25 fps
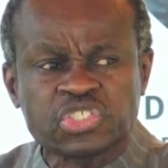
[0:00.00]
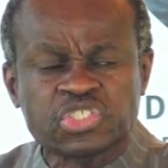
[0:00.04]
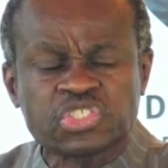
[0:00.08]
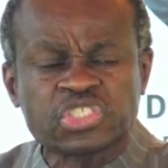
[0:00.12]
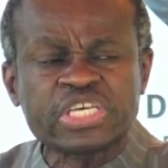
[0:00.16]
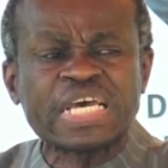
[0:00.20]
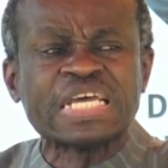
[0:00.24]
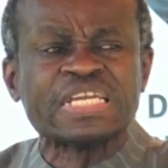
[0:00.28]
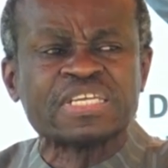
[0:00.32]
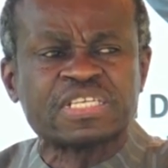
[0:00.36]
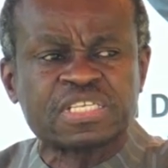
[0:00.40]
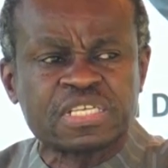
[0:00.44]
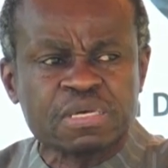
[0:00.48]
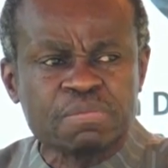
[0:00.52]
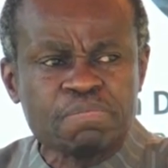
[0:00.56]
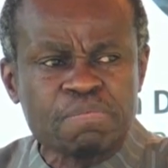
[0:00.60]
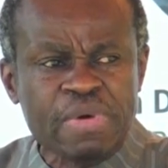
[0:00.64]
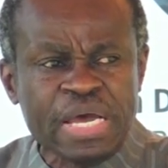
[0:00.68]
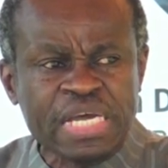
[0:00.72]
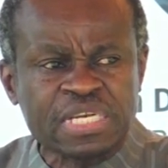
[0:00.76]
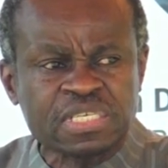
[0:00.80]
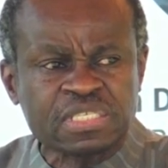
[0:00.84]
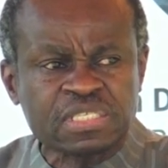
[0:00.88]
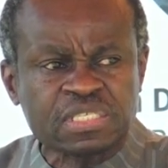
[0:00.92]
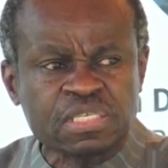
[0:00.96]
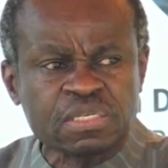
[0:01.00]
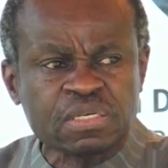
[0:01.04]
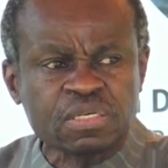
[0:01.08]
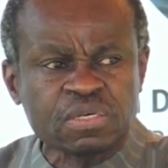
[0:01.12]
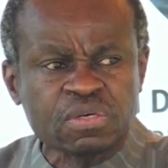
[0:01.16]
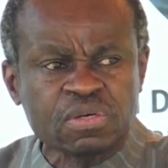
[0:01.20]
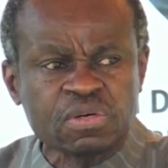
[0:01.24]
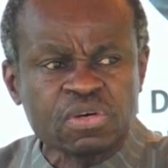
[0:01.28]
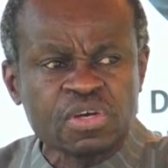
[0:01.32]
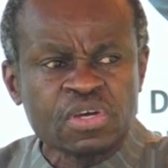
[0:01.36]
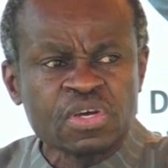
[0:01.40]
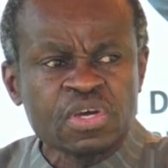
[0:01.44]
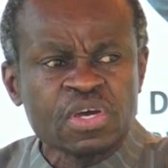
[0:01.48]

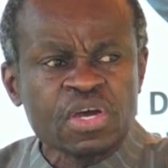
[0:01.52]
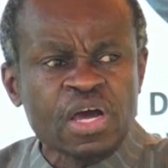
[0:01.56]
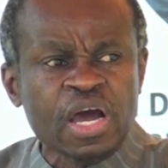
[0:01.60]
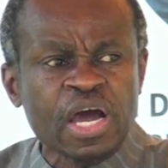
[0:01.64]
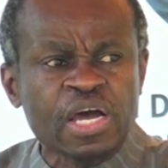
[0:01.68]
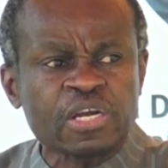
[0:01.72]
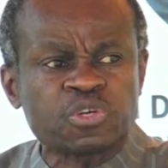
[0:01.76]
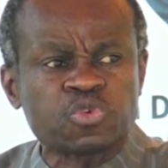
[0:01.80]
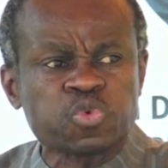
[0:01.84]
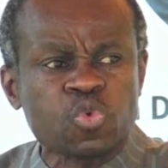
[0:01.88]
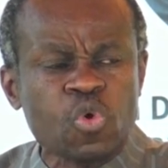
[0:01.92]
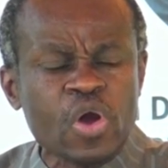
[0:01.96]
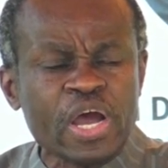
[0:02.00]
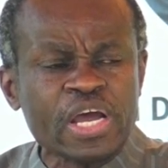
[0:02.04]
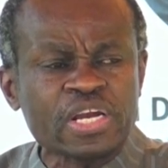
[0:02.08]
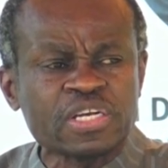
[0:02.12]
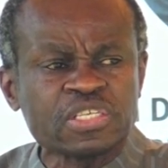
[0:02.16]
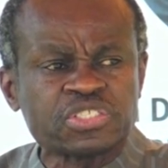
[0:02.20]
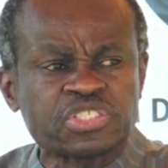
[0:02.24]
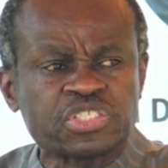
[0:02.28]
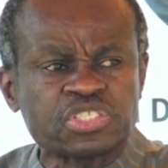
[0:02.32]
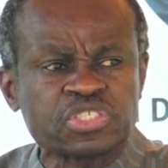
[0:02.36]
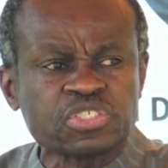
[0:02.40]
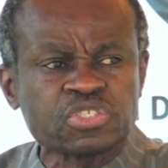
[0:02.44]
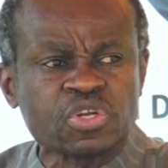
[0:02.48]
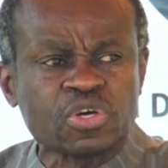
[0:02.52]
sentimental, at once